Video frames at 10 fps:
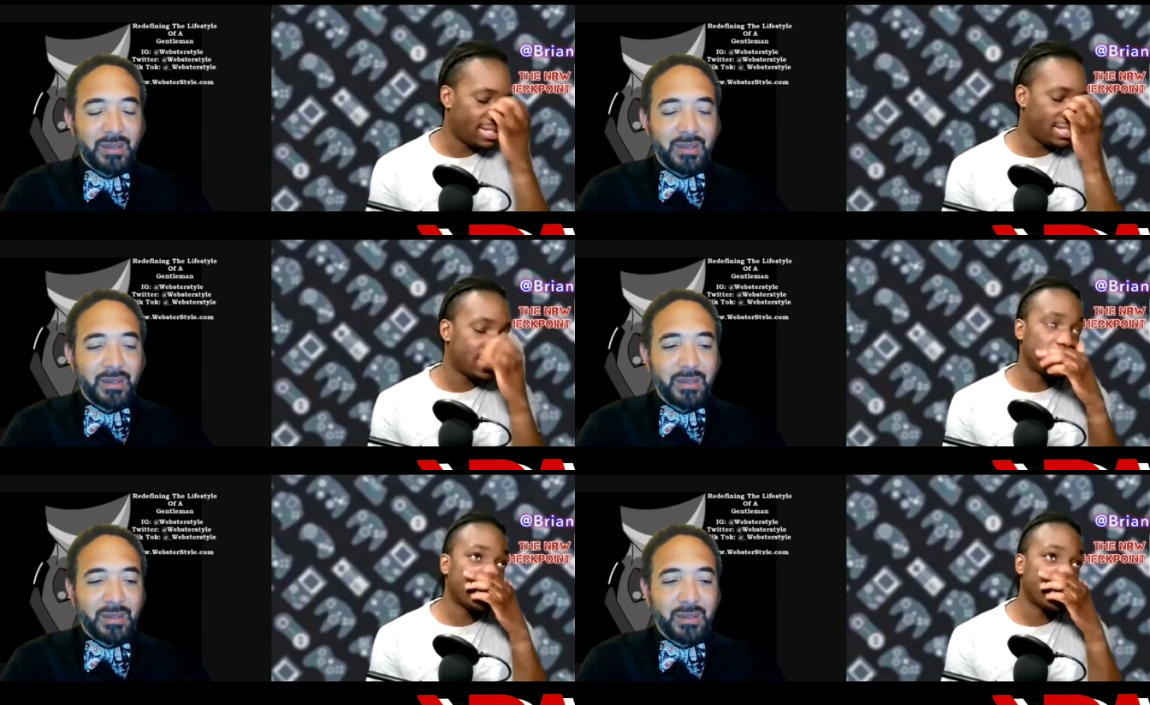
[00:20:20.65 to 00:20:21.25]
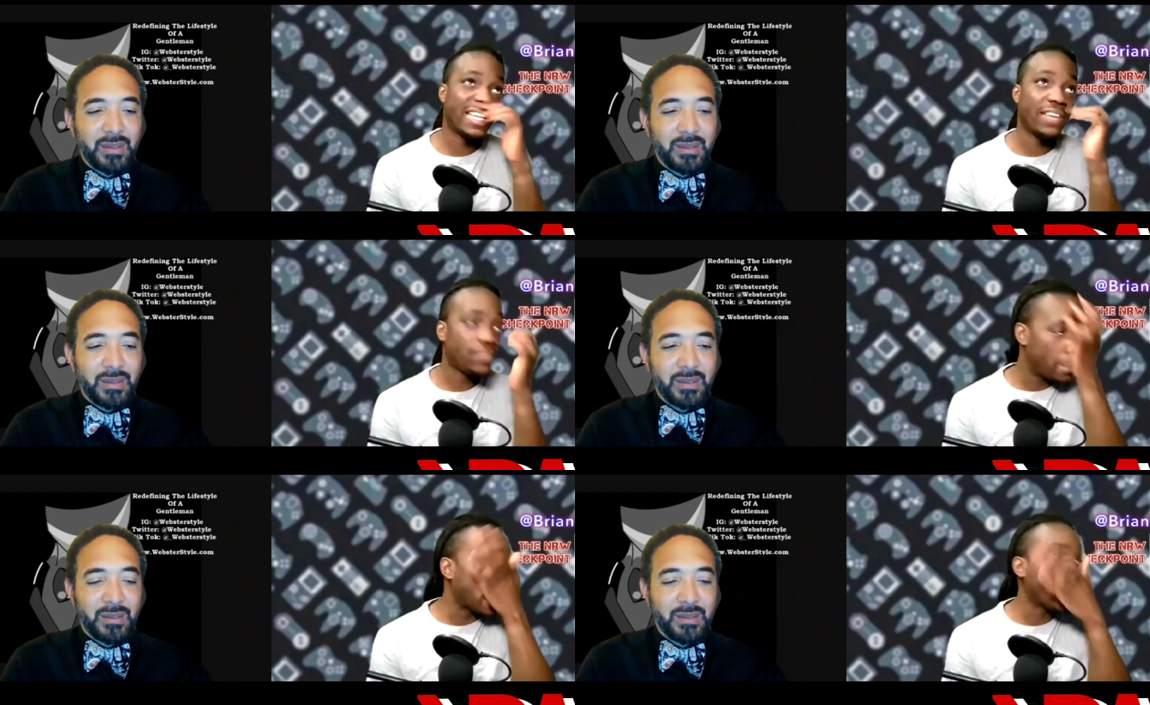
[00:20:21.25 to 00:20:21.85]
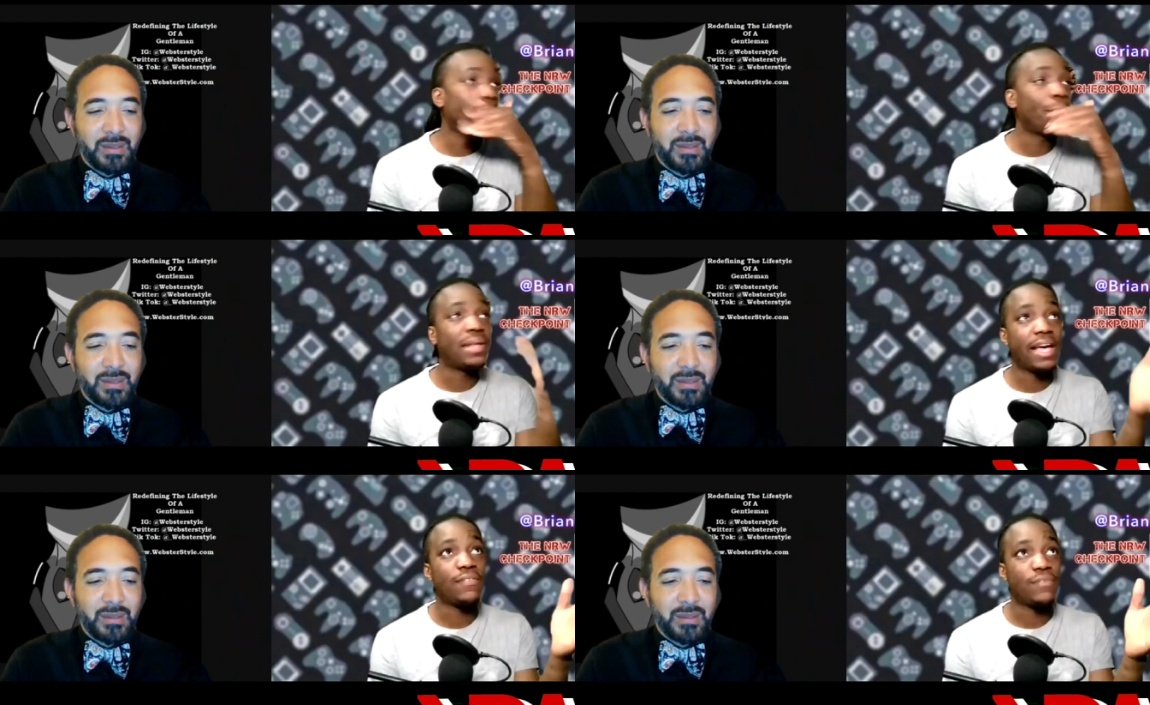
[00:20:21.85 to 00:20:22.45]
Speaker 1: this is definitely a
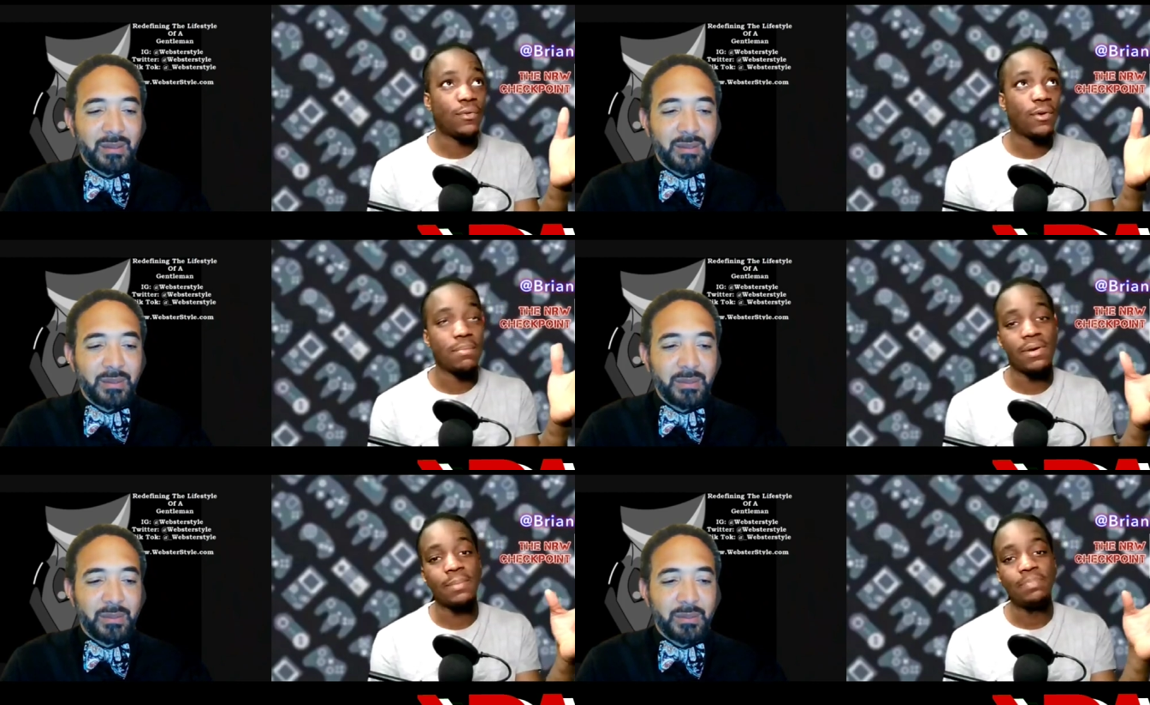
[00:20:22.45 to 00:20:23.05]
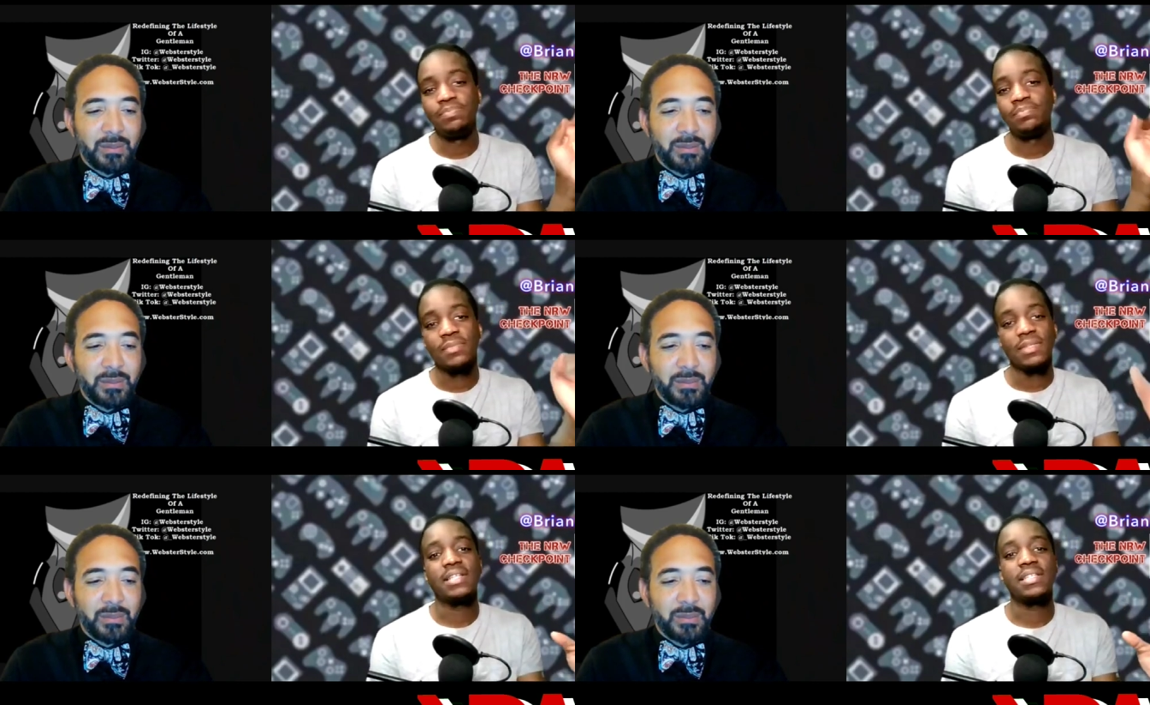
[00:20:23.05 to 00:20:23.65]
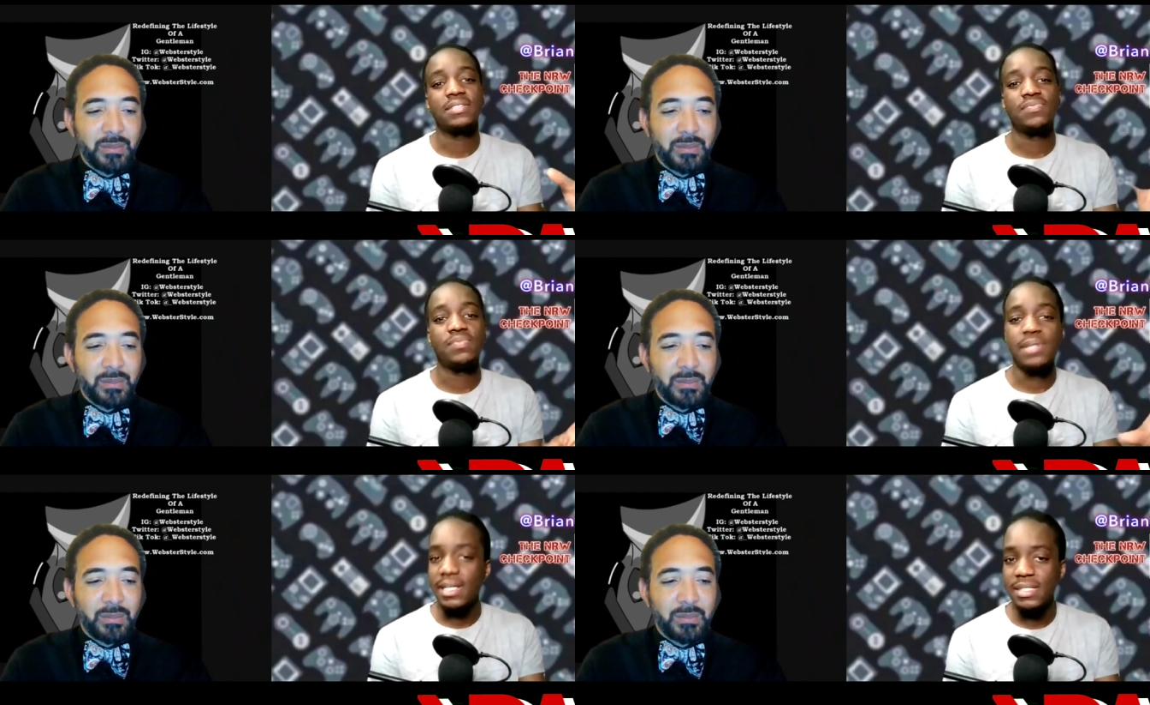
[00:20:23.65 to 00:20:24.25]
platformer
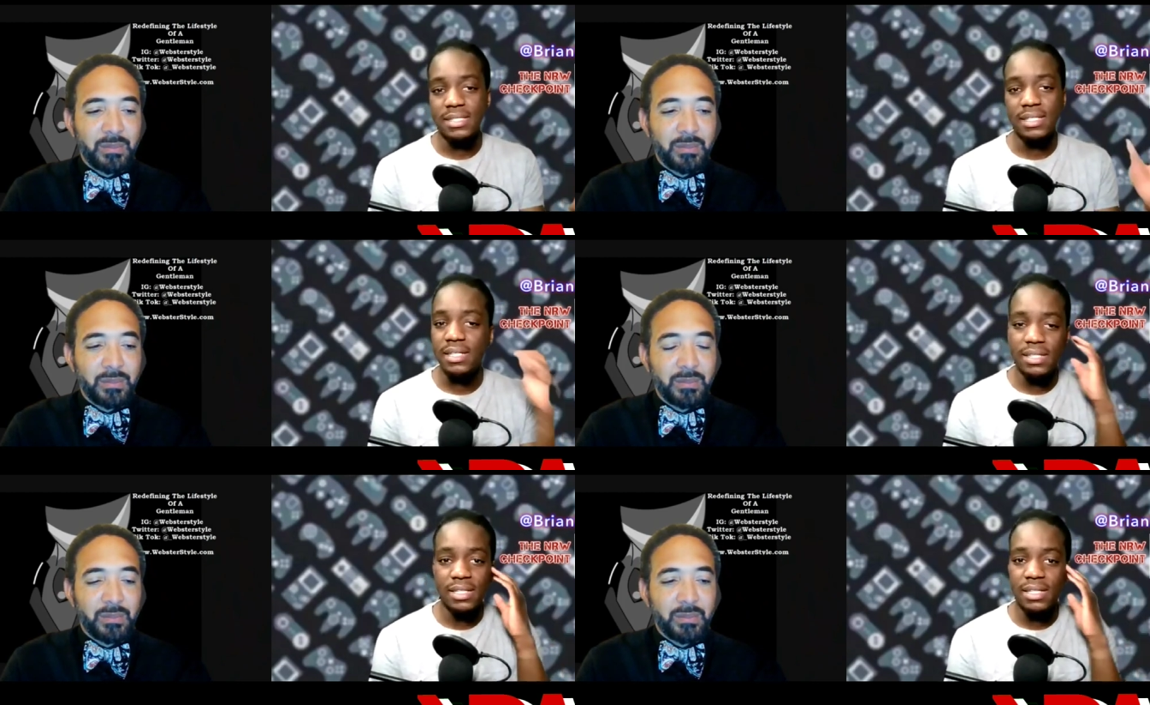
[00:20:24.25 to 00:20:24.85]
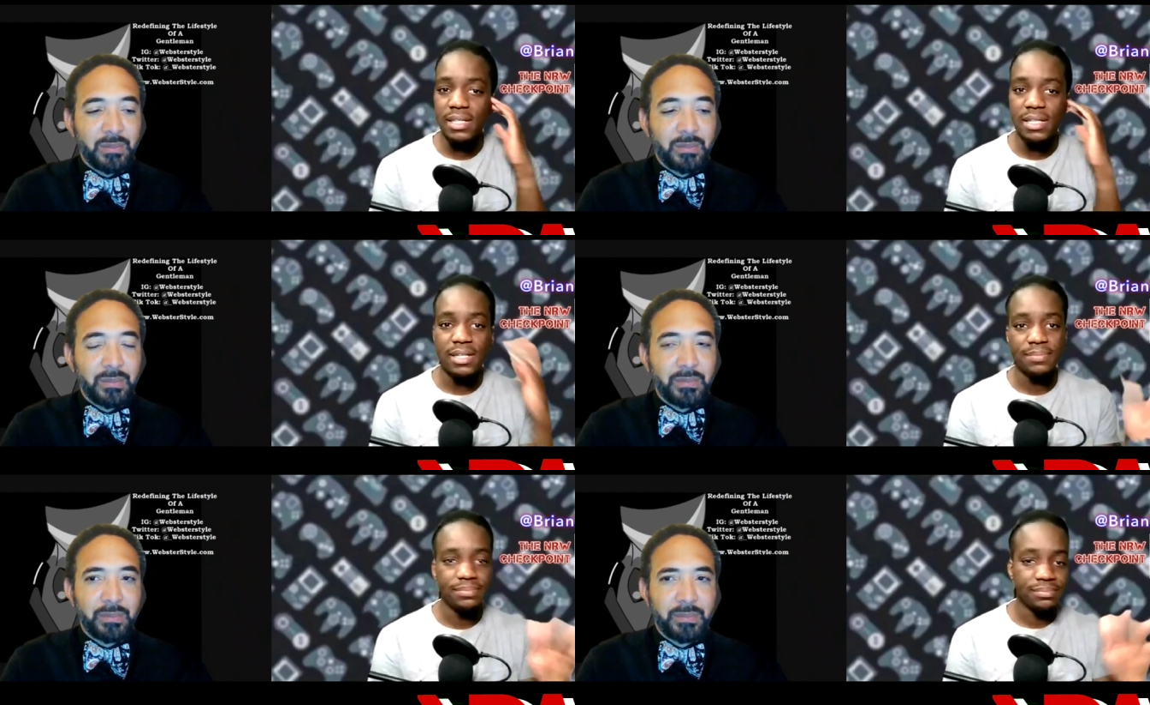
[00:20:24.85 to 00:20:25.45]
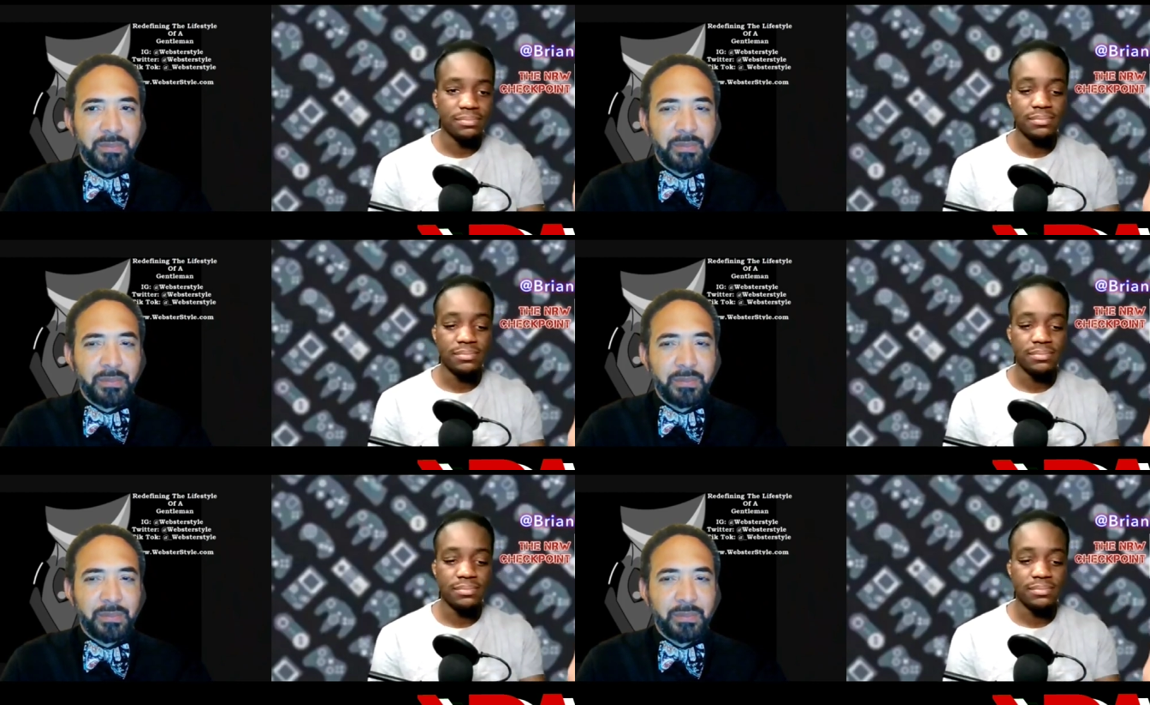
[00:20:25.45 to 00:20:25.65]
I see the um,